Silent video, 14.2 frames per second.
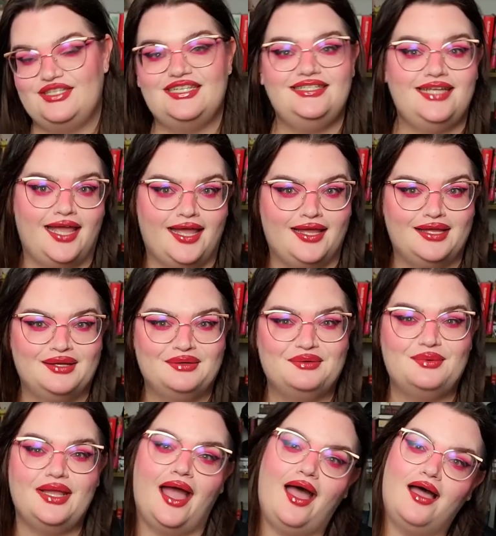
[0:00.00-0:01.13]
Today,
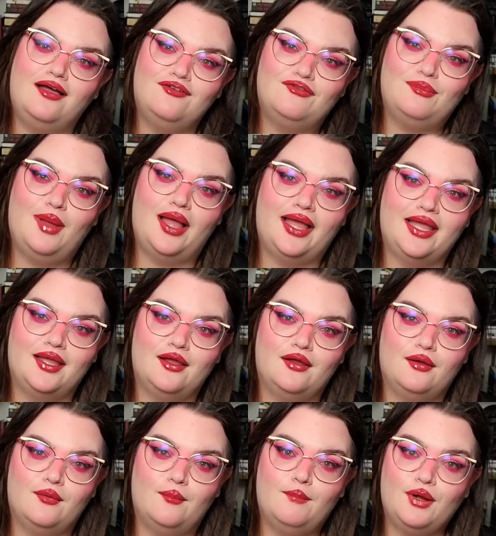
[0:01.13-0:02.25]
we have my
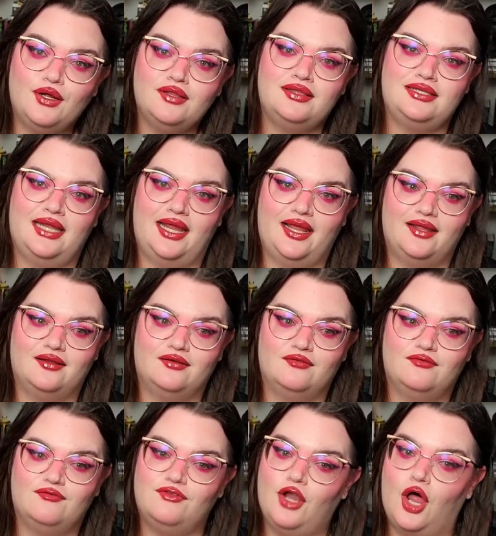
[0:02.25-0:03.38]
birthday
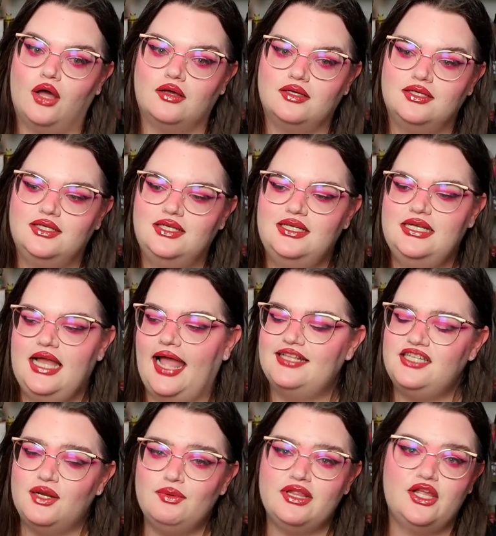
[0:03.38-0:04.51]
vlog.
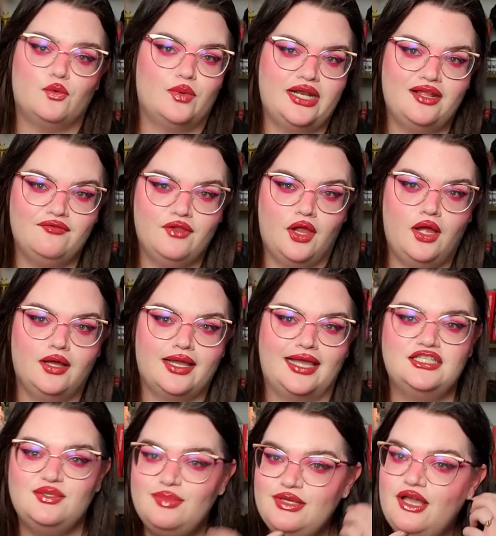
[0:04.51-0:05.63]
It's not really a reading vlog.
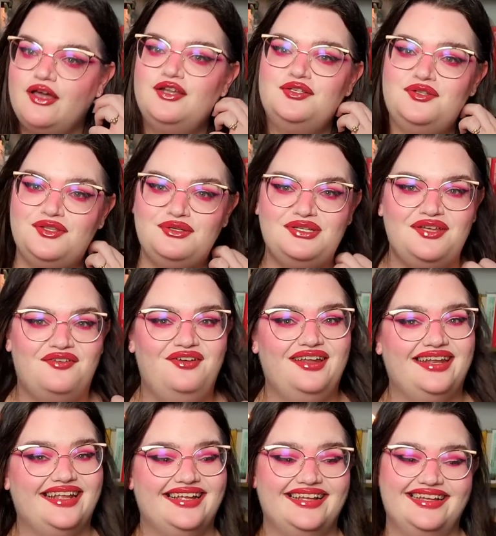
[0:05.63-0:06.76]
And to be honest with you,
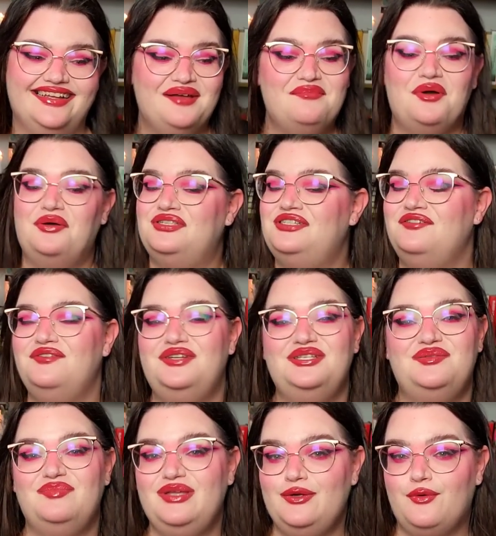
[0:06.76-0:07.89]
Tiffany, most of it
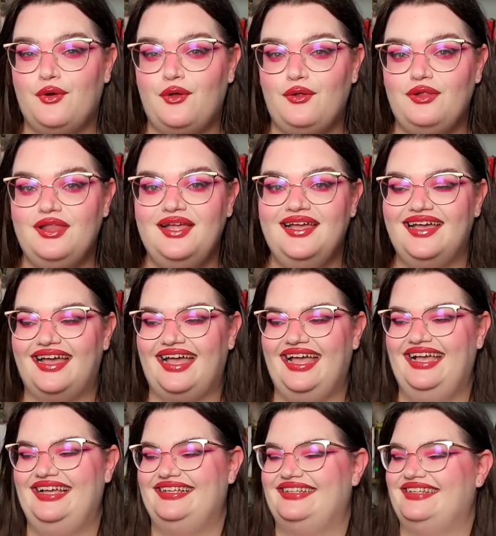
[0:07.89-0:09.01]
is B-roll.
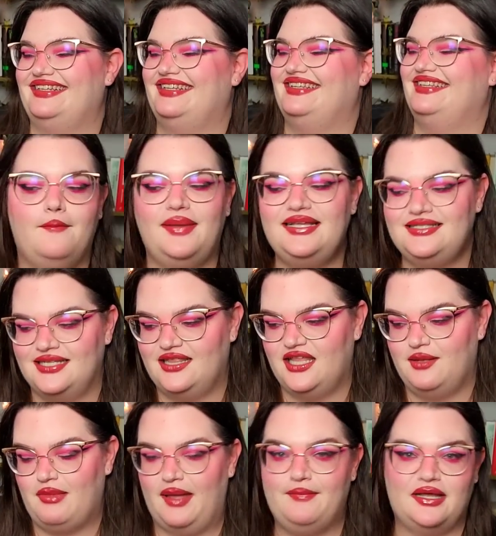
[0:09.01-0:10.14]

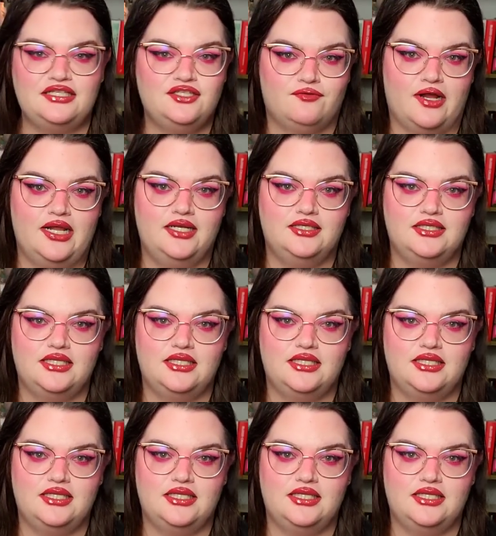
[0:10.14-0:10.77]
Basically, my best friend